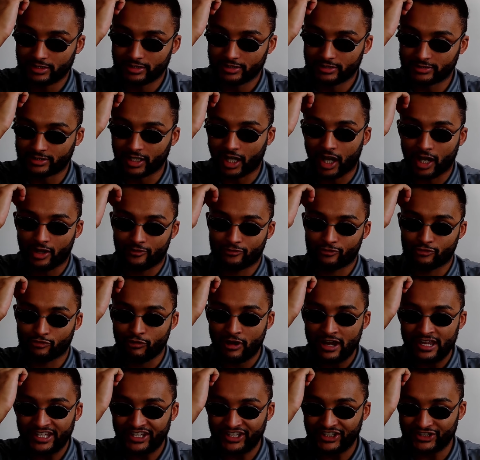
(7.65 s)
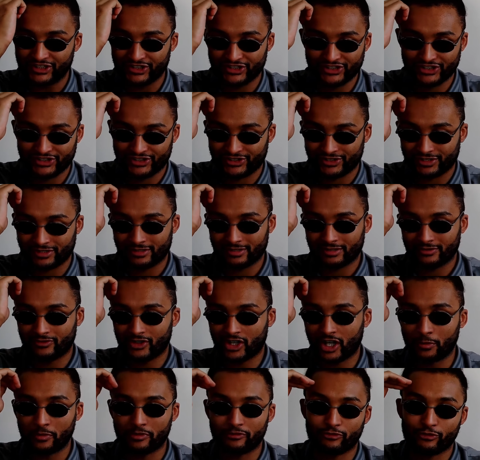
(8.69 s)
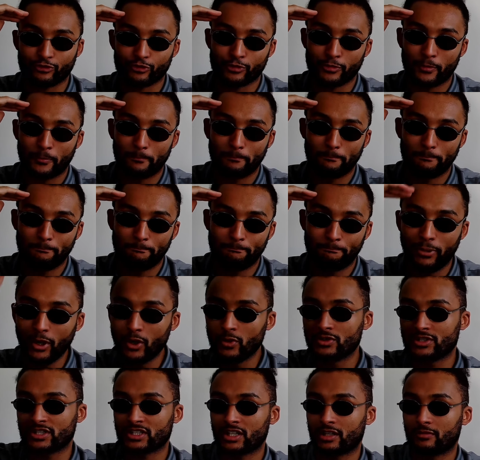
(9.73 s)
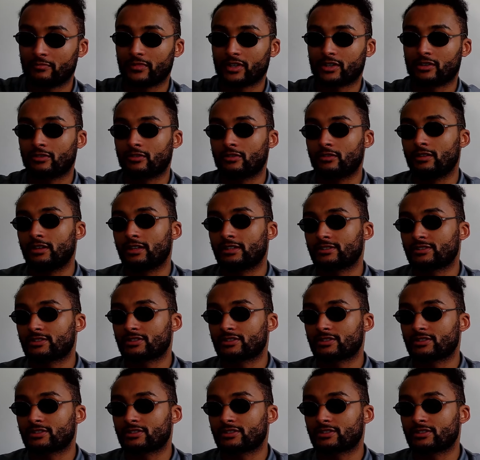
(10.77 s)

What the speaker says: Darth Craigius, for coming through and boosting up the coin.